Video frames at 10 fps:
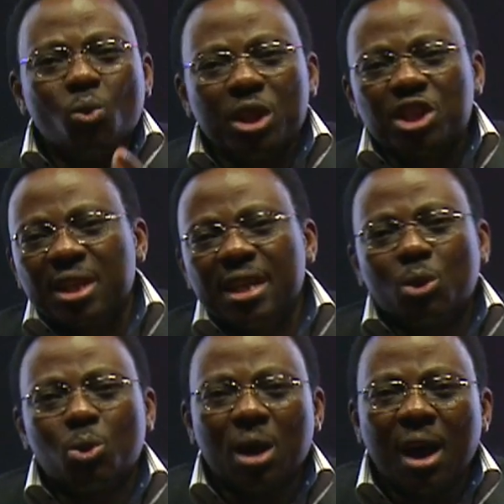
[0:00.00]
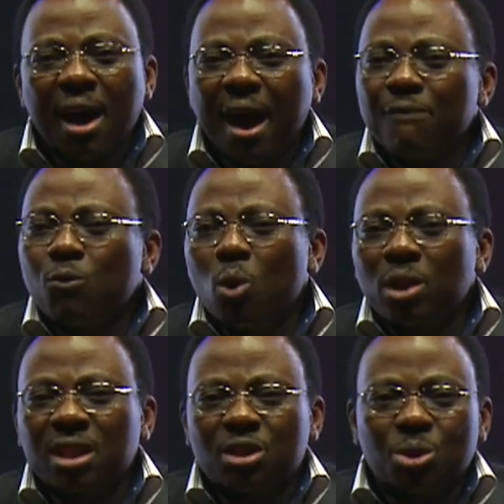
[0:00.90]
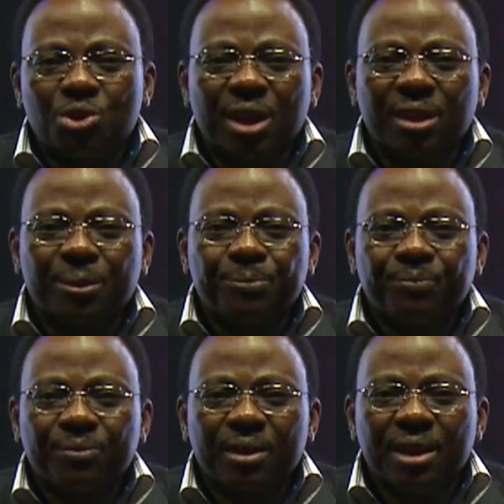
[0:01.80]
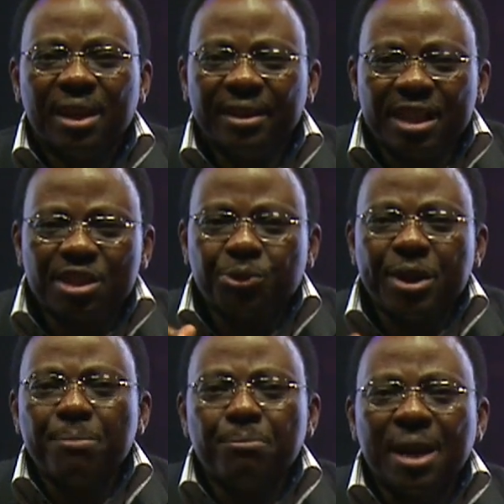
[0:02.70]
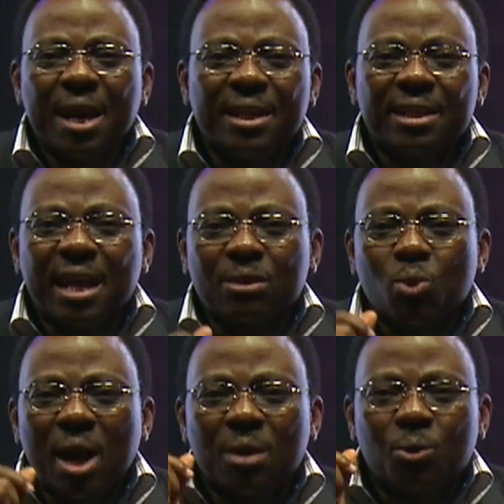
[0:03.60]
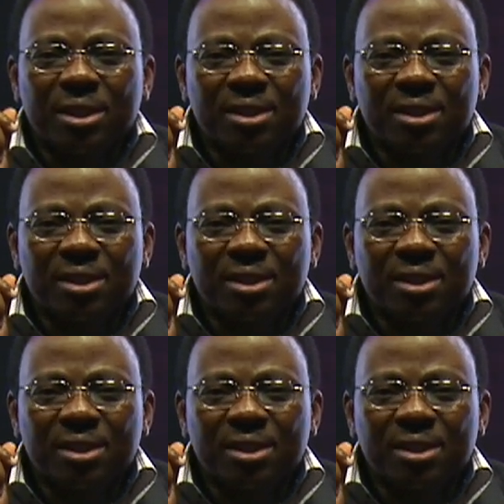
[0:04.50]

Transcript: he wished he could have water to drink. These three men that were